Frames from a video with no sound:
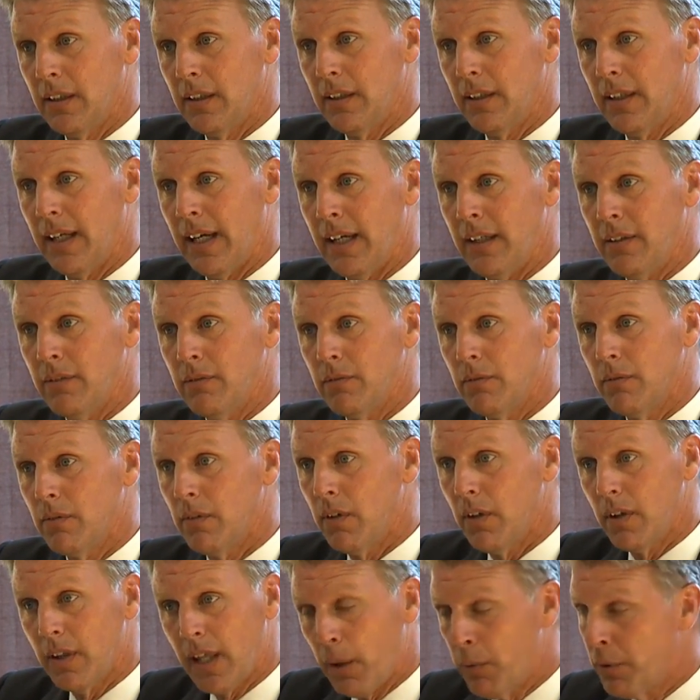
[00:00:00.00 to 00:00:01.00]
that
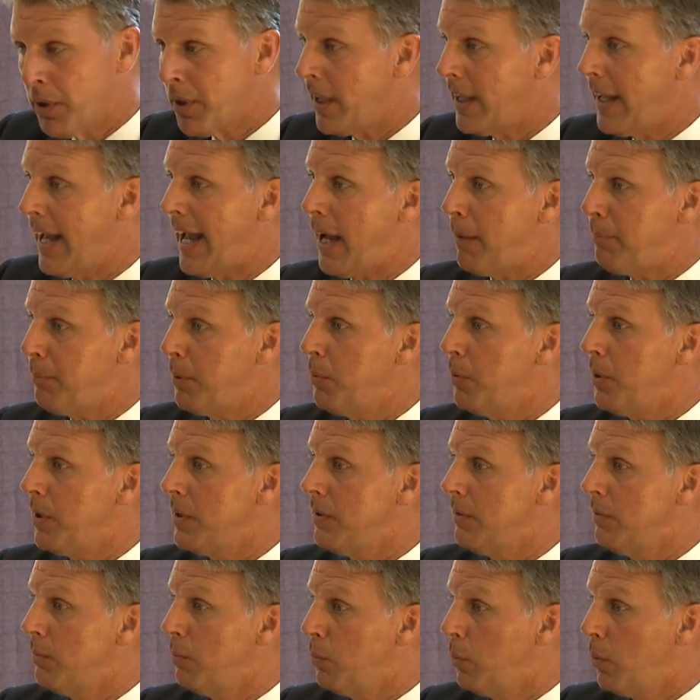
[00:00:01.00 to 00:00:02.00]
they were not happy
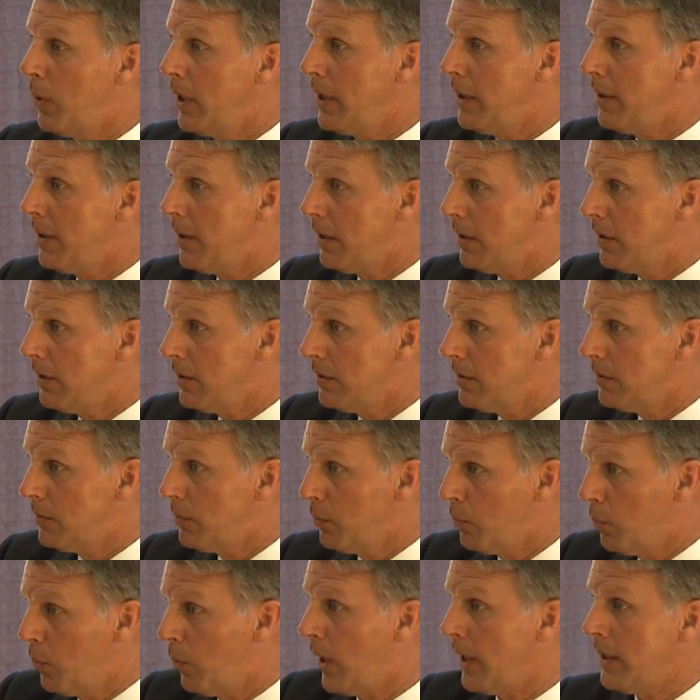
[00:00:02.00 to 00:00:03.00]
with
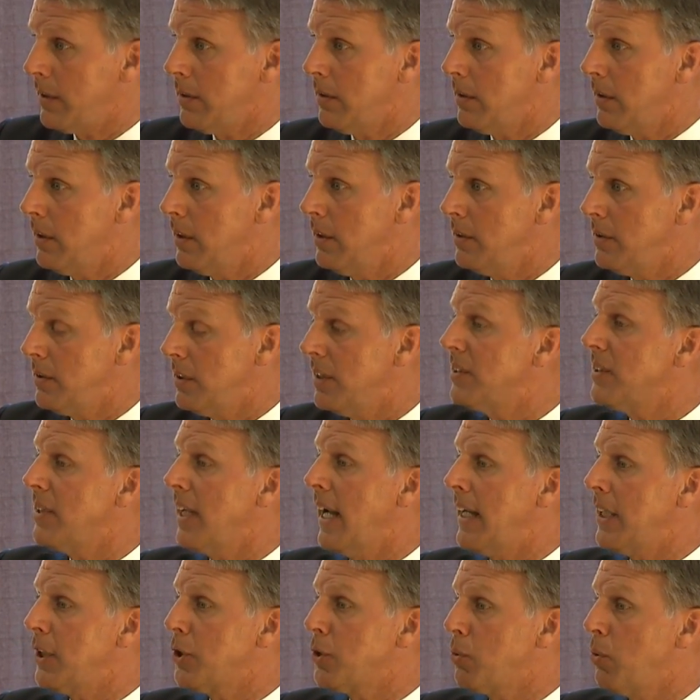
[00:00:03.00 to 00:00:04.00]
what the
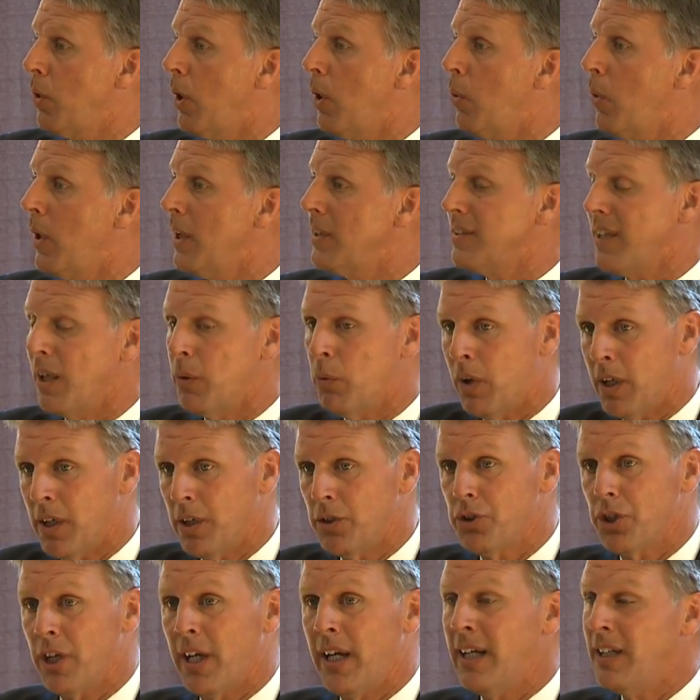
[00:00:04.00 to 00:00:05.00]
status quo was. They wanted
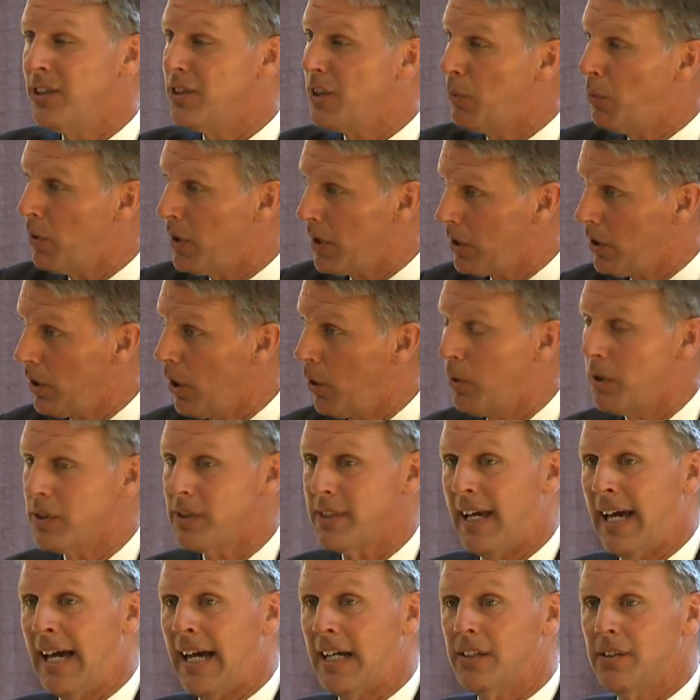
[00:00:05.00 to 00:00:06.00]
change. They wanted lower
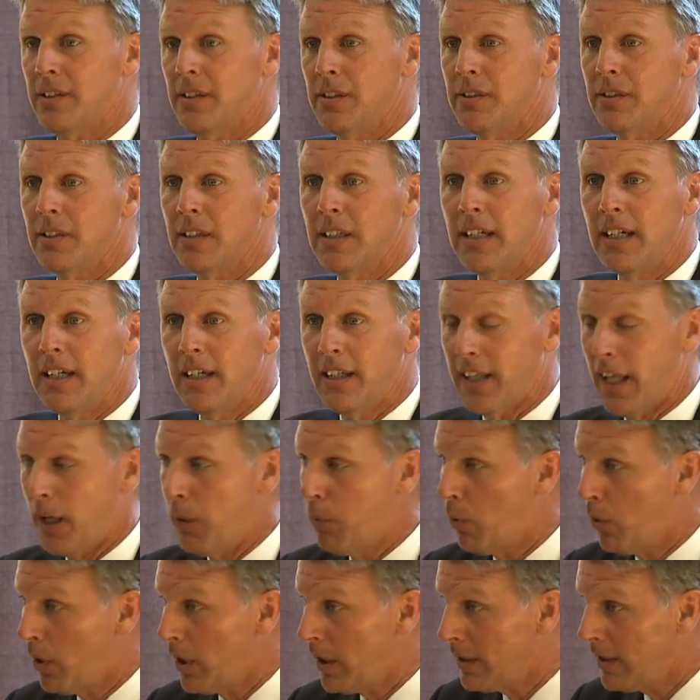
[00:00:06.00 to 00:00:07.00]
taxes. They
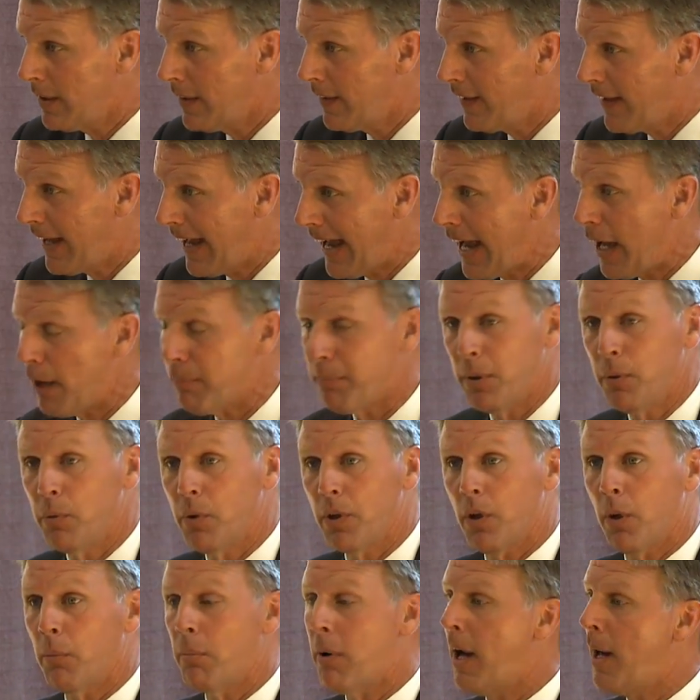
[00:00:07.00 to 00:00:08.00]
weren't happy
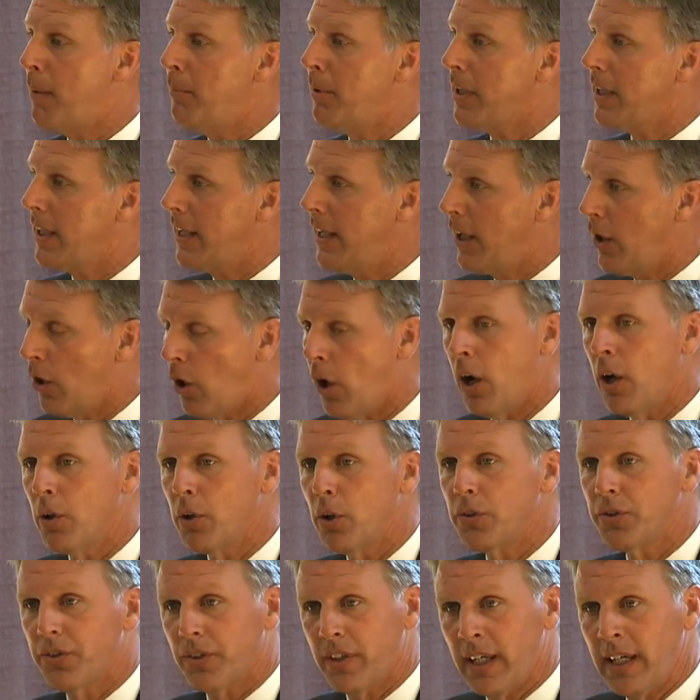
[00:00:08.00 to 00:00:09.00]
with Obamacare. All
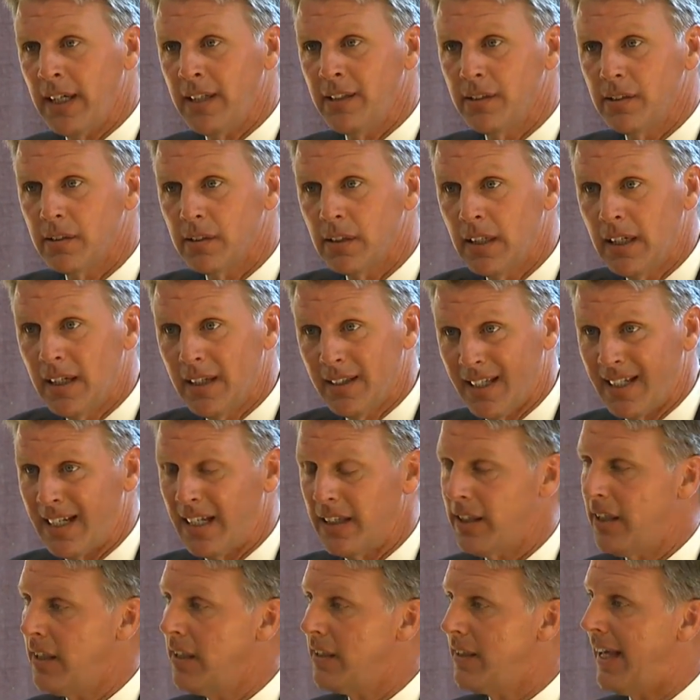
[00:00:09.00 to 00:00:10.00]
those things that I
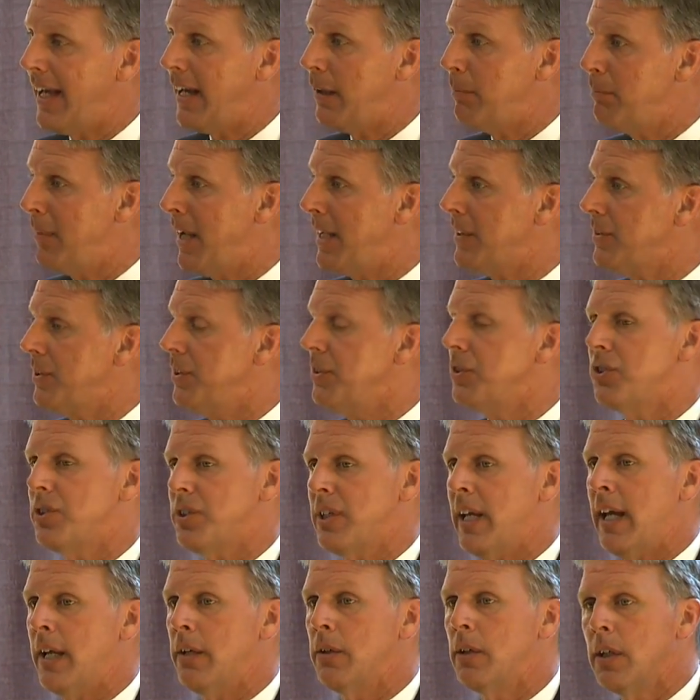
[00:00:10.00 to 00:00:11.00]
think that message
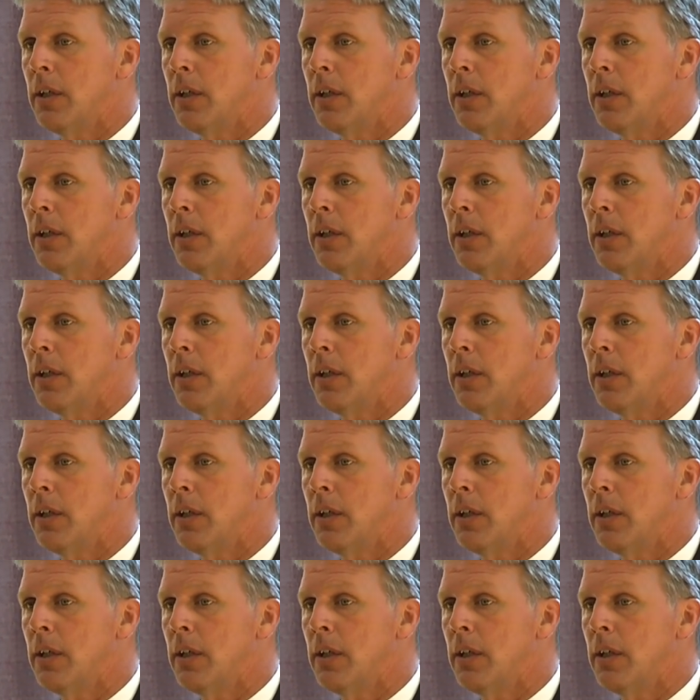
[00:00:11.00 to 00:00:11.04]
sent